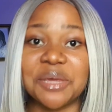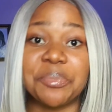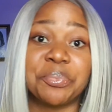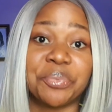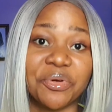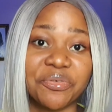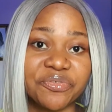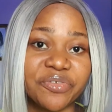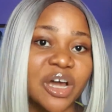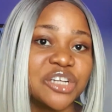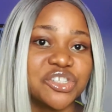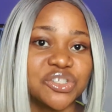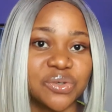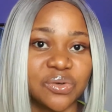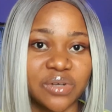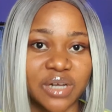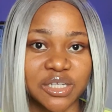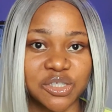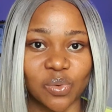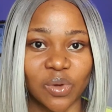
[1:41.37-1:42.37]
a professional
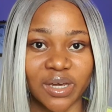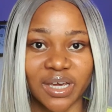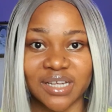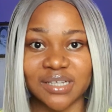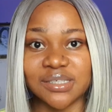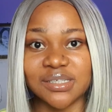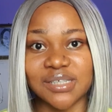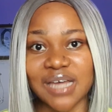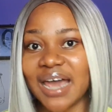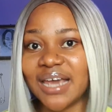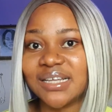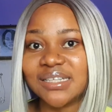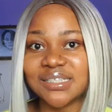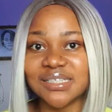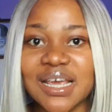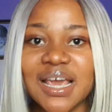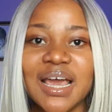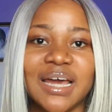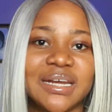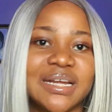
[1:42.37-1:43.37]
networking site
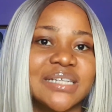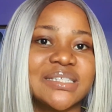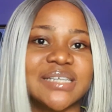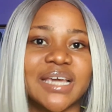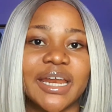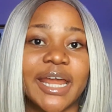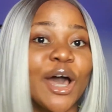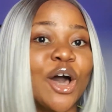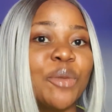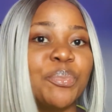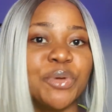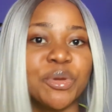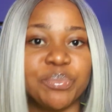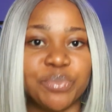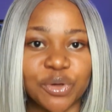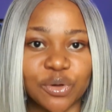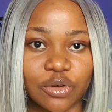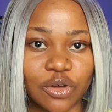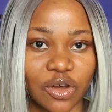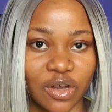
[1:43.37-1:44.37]
that can help you
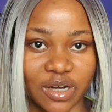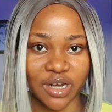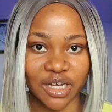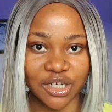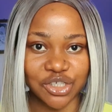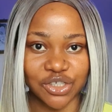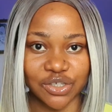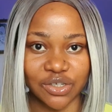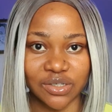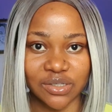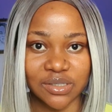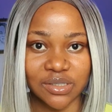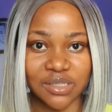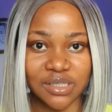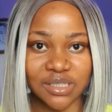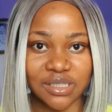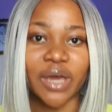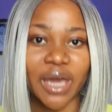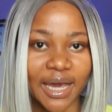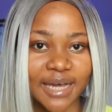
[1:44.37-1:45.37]
build connections,
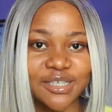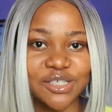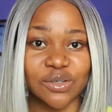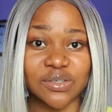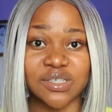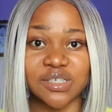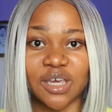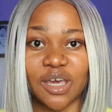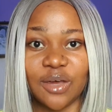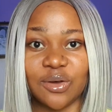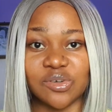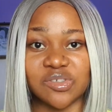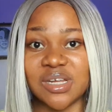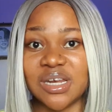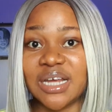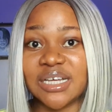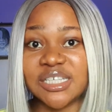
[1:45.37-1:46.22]
showcase your skills and